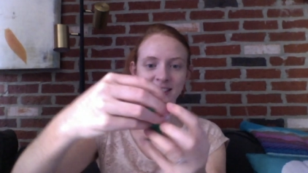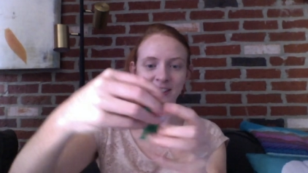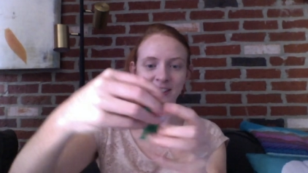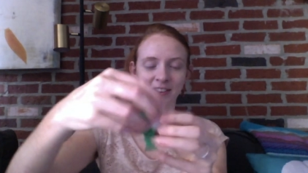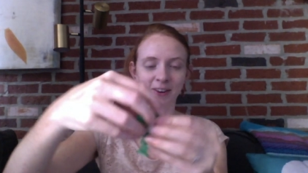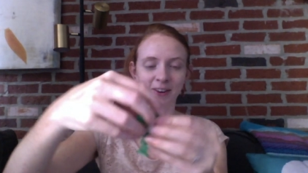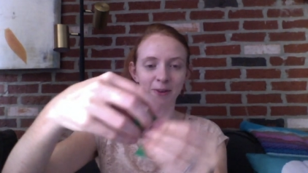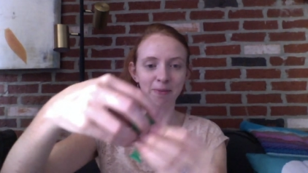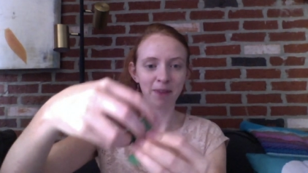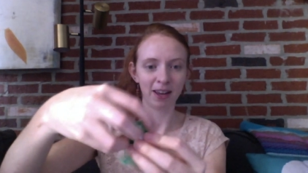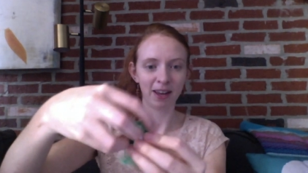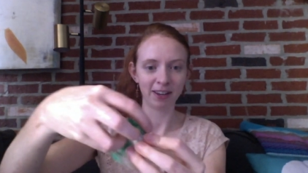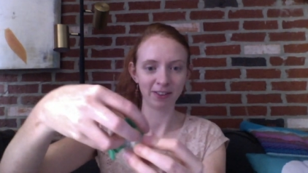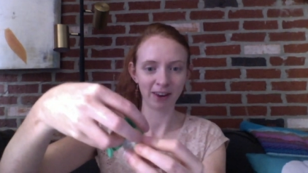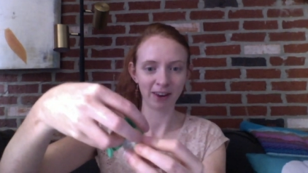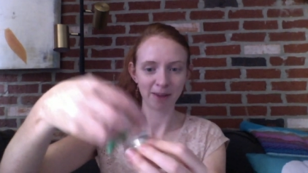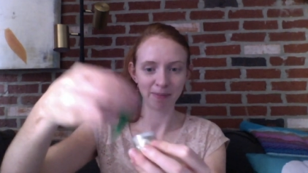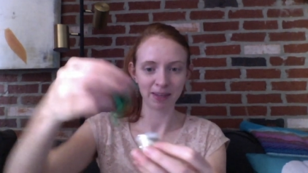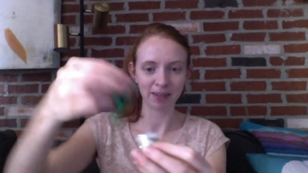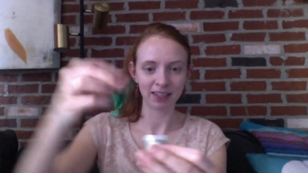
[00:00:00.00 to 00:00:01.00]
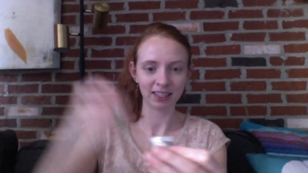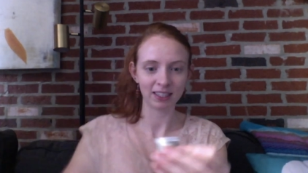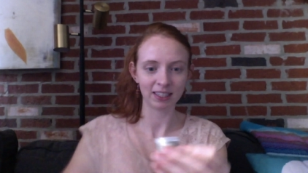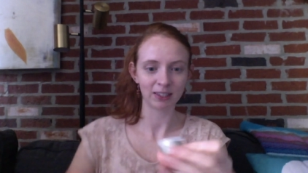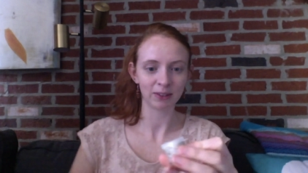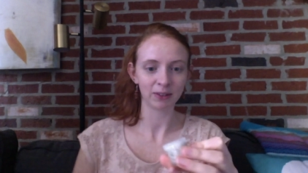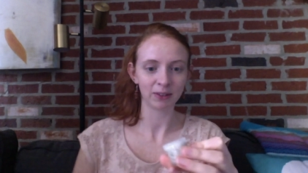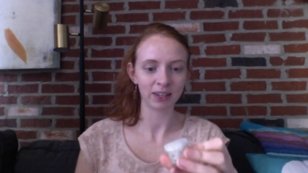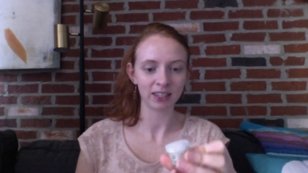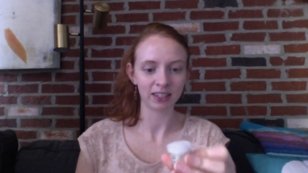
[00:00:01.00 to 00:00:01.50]
So unwrapping
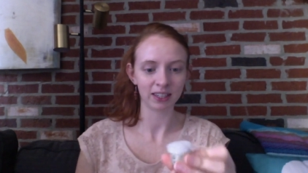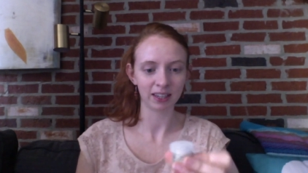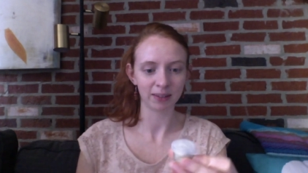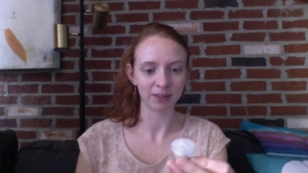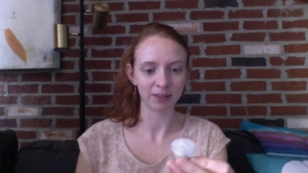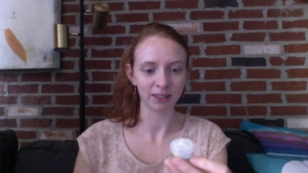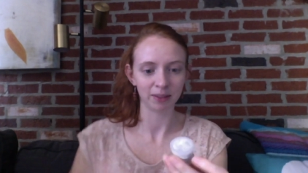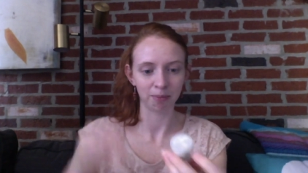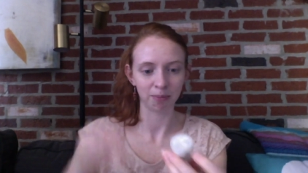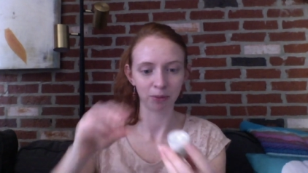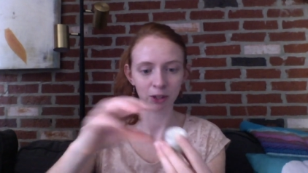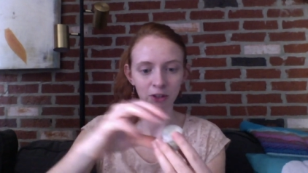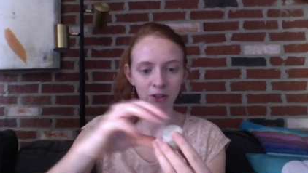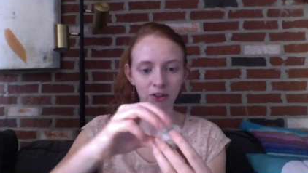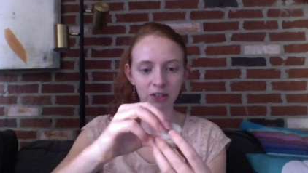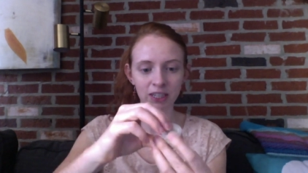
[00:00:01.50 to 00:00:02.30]
this one, comes in more